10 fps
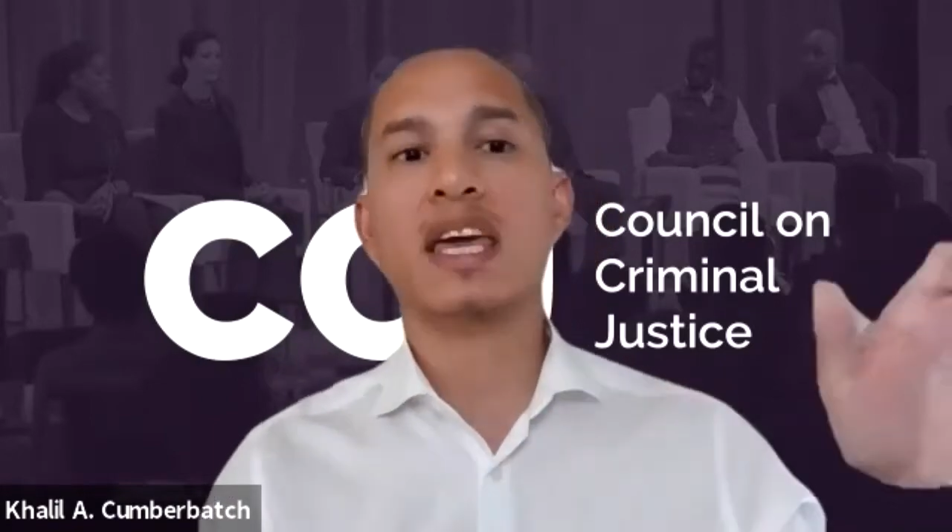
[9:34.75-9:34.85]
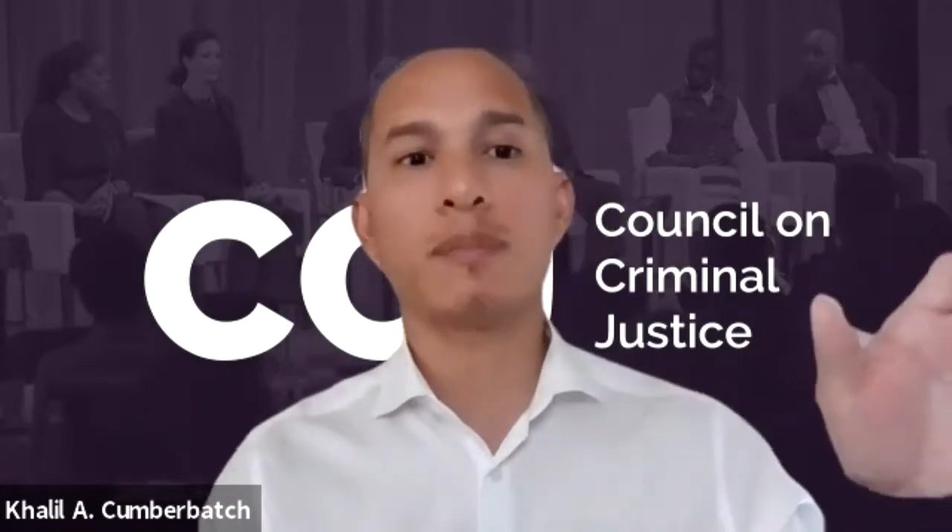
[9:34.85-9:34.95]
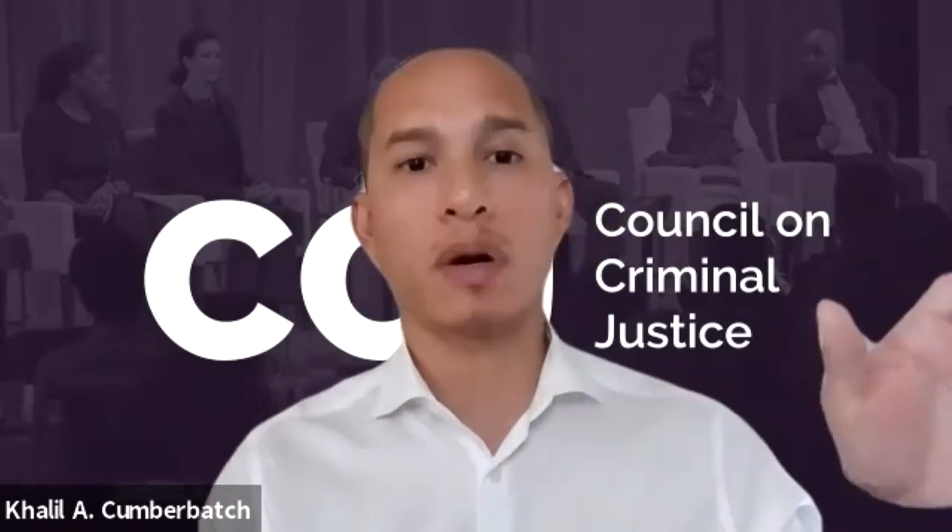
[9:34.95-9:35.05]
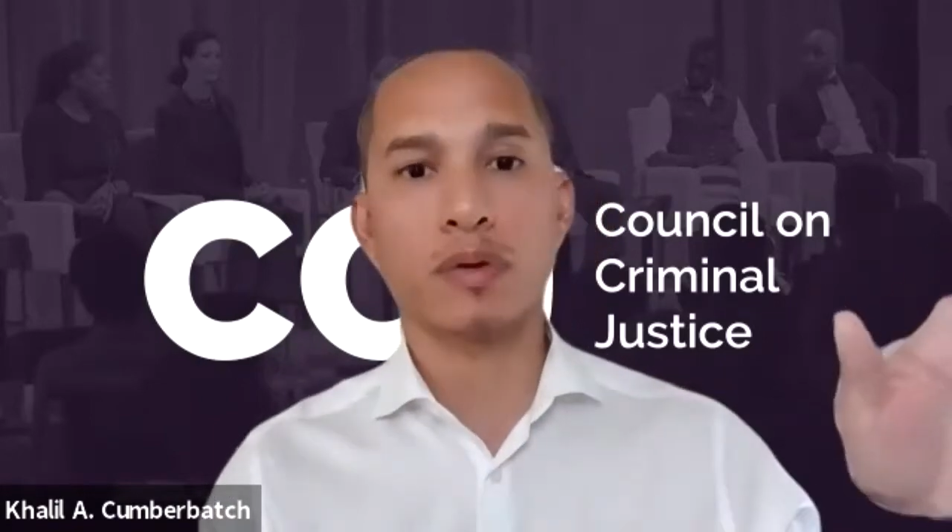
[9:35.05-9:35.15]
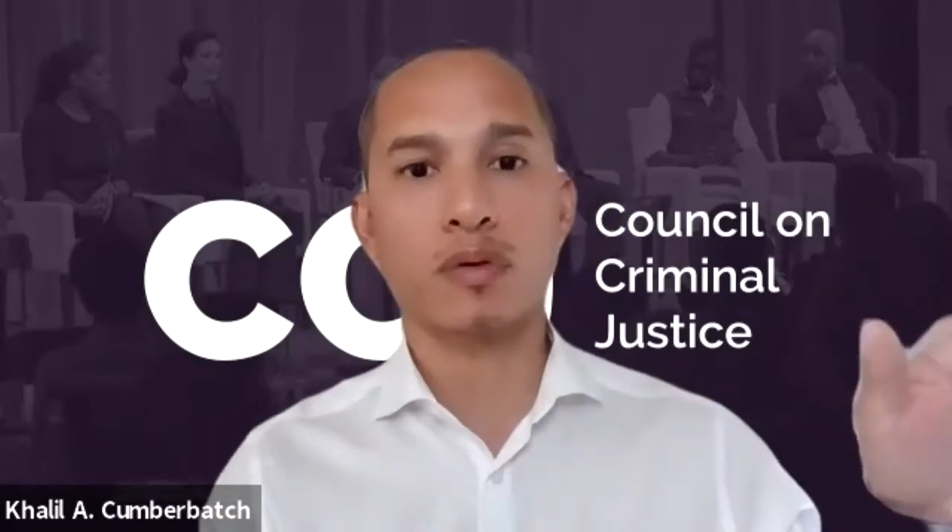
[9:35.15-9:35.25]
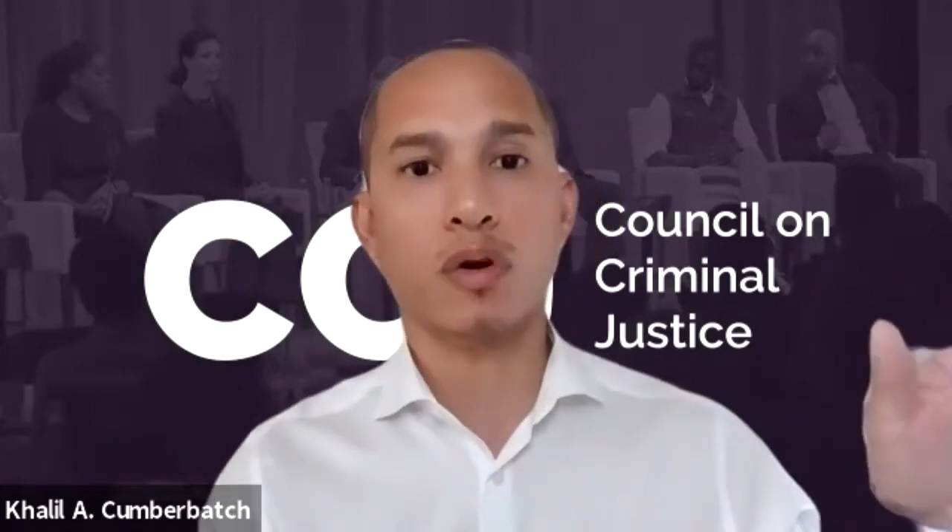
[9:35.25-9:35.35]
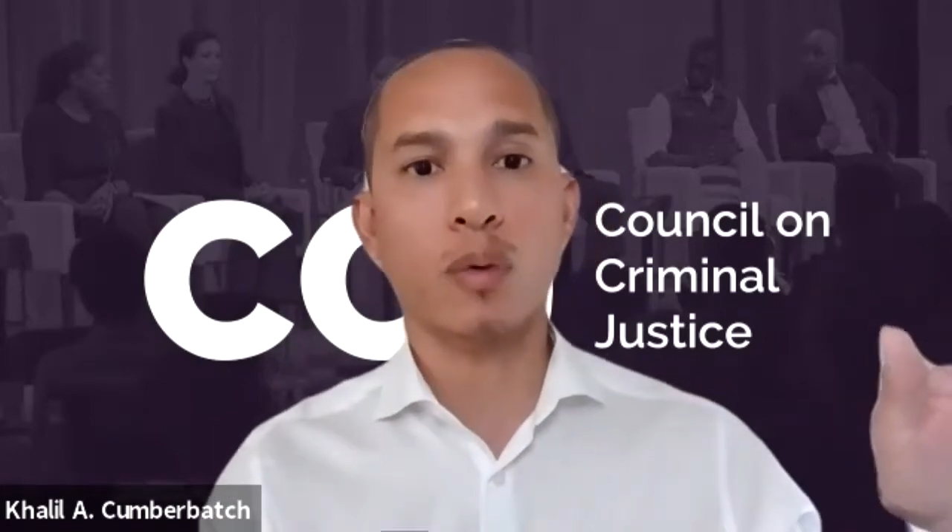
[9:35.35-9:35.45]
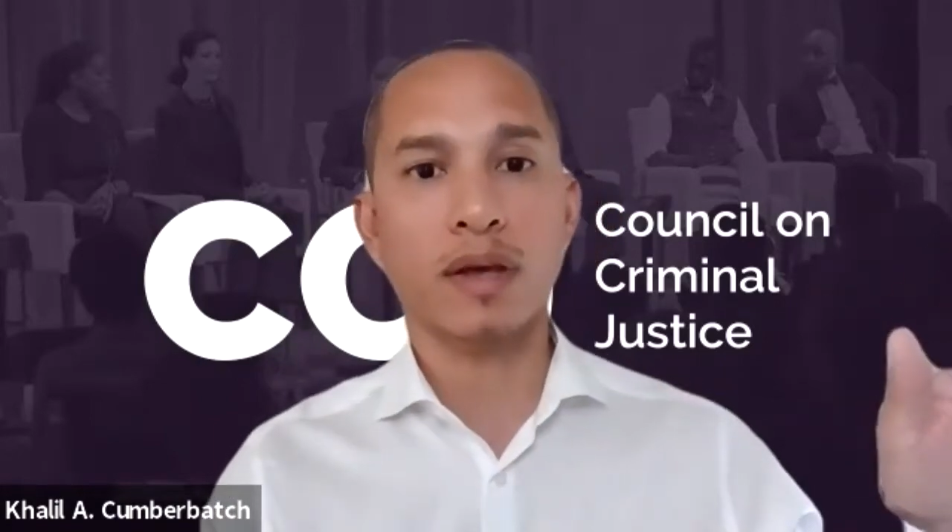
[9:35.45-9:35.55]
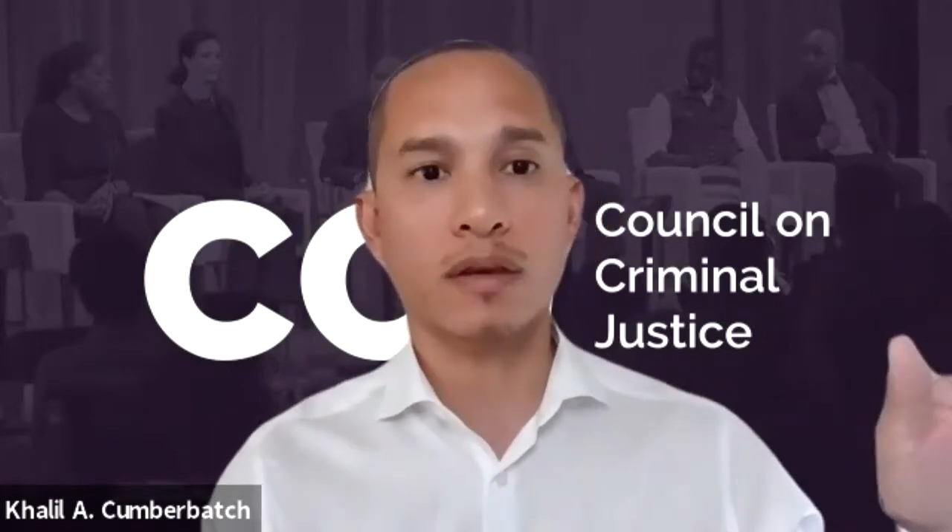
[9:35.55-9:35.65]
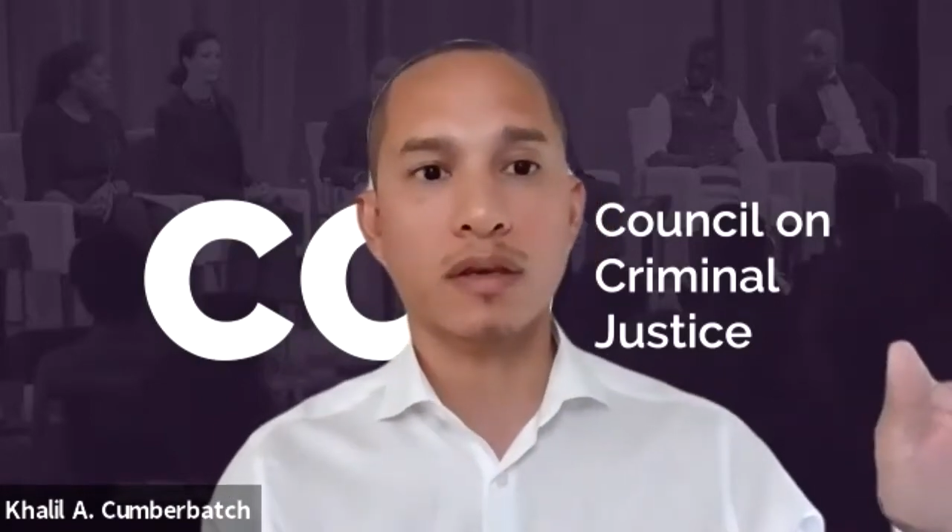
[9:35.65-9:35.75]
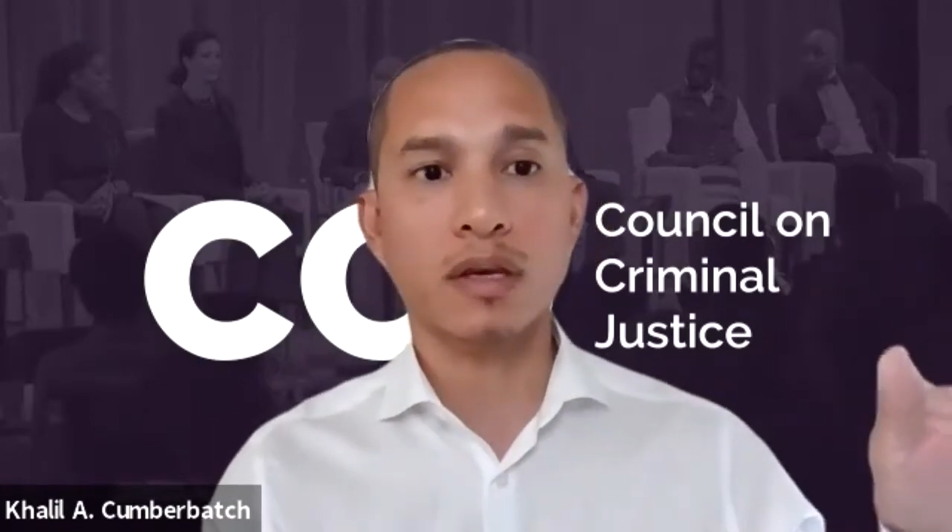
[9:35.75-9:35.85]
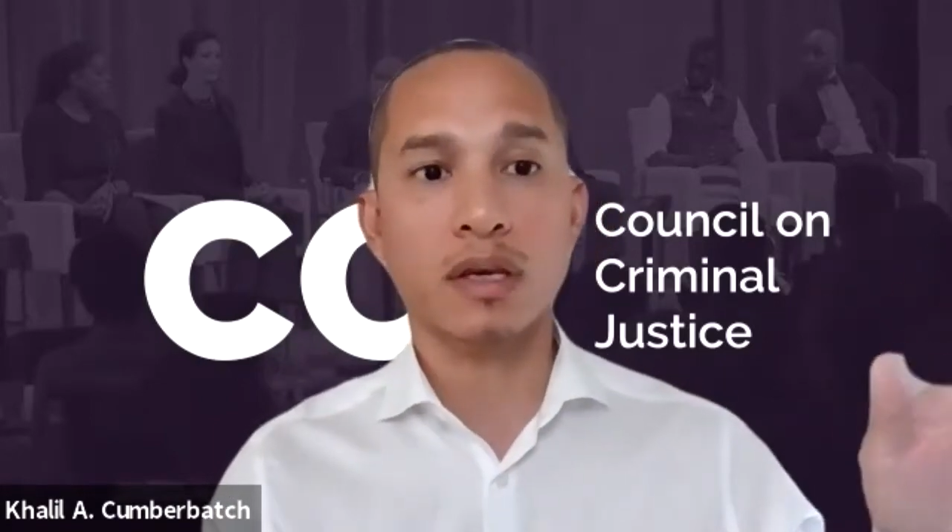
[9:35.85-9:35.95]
him up and throw away the key.